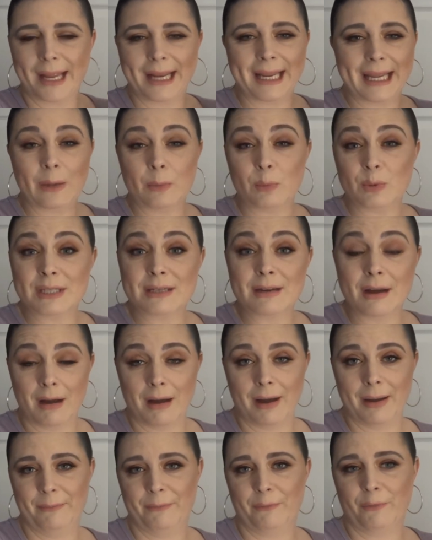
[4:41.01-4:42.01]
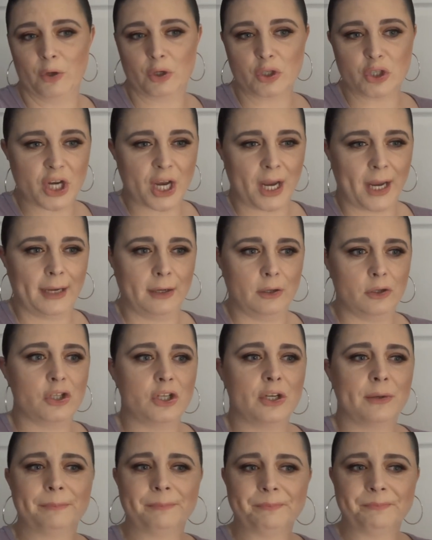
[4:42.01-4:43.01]
like it was time for a
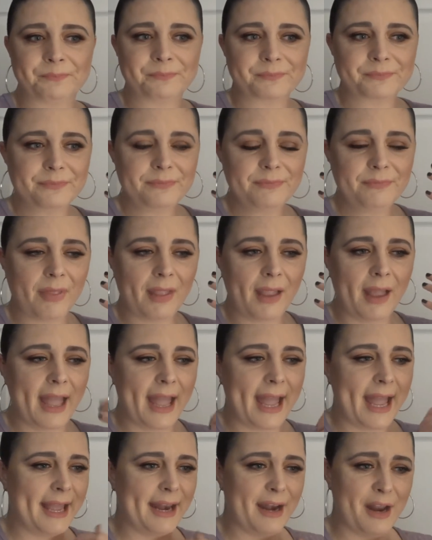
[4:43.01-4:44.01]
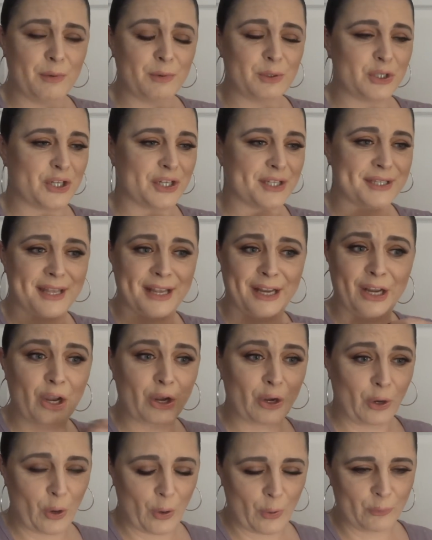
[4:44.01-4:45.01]
change. And I was just
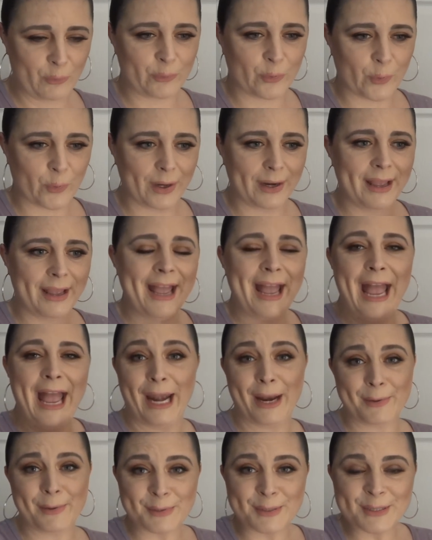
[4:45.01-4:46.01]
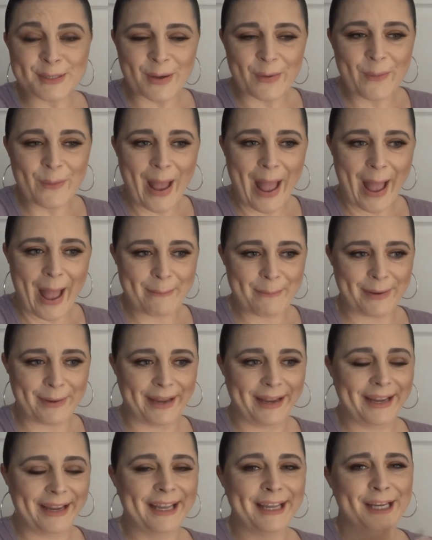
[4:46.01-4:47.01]
like, go for it. And I was so
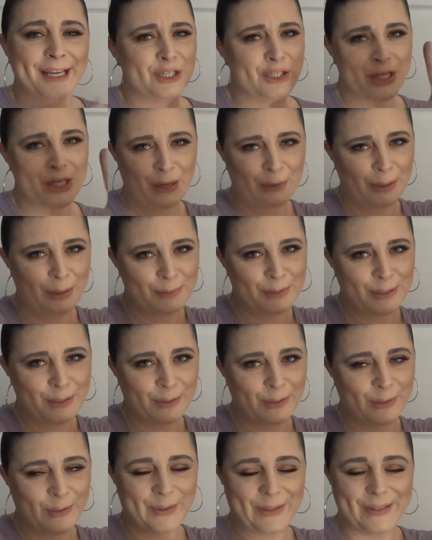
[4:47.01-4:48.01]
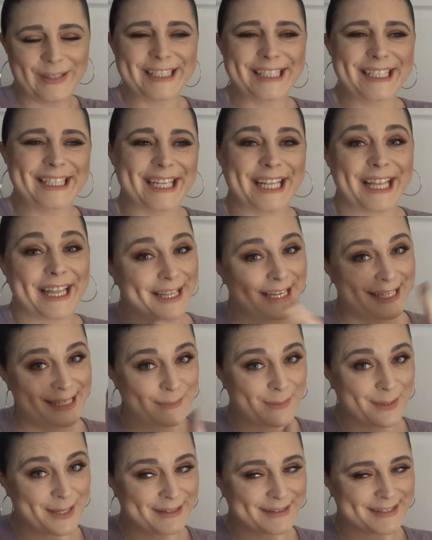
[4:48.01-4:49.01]
happy. Shout out to Nicole.
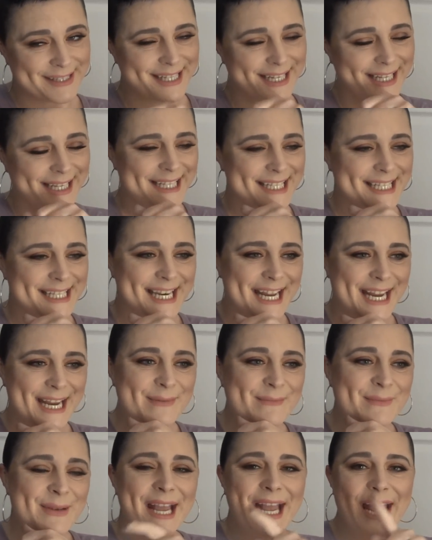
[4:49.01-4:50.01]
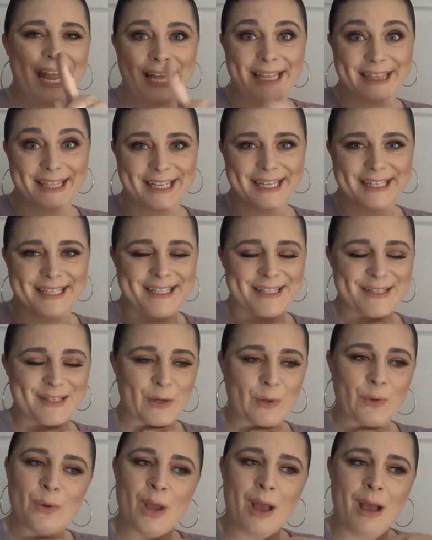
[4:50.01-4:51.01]
That's my hairstylist's name at the Cutting
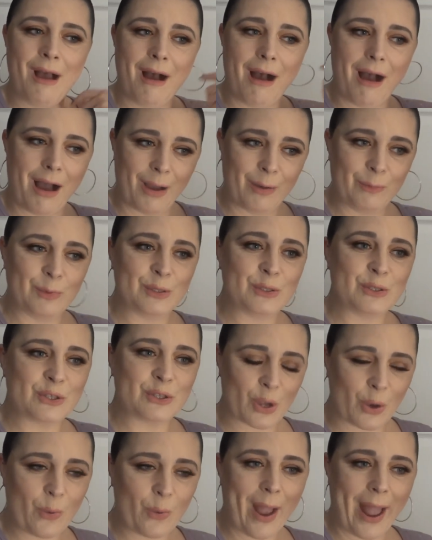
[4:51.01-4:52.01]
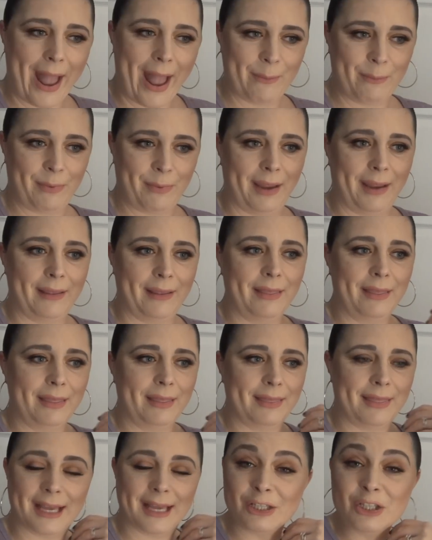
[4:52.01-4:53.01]
Zone. I was so happy
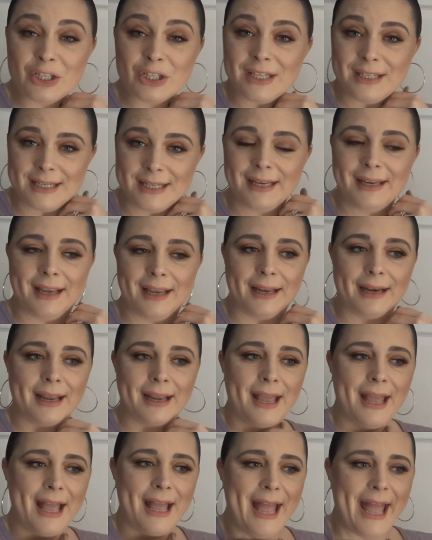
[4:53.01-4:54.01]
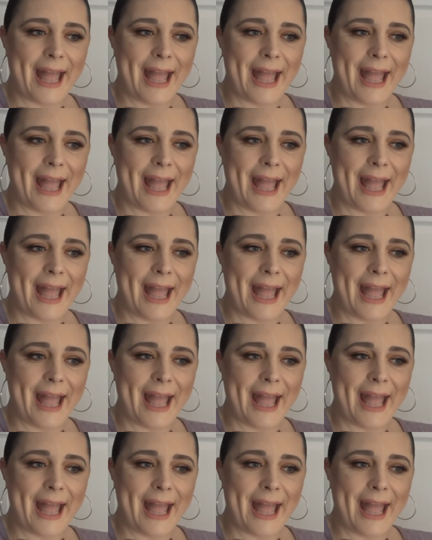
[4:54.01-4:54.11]
that she did it.